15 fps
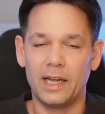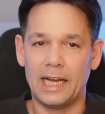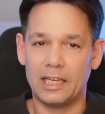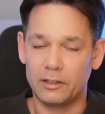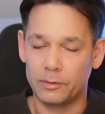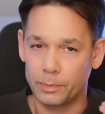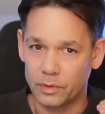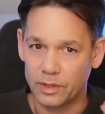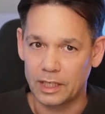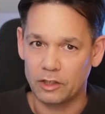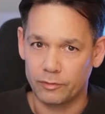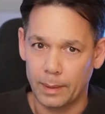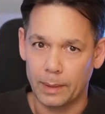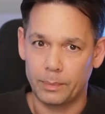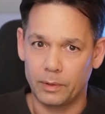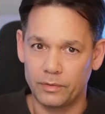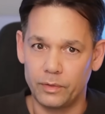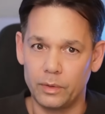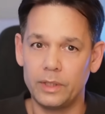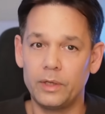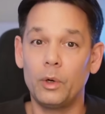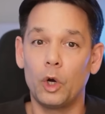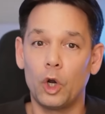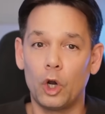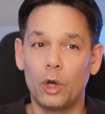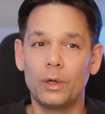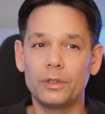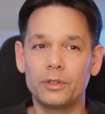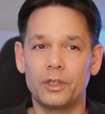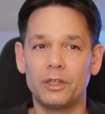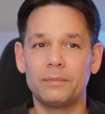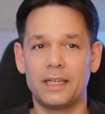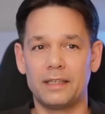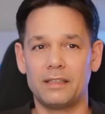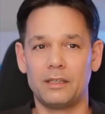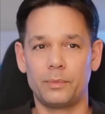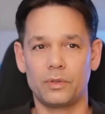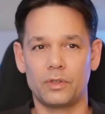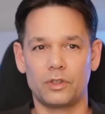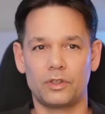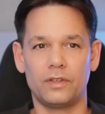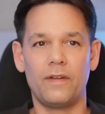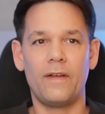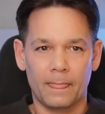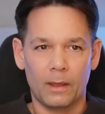as a percent of my portfolio, long-term Tesla position.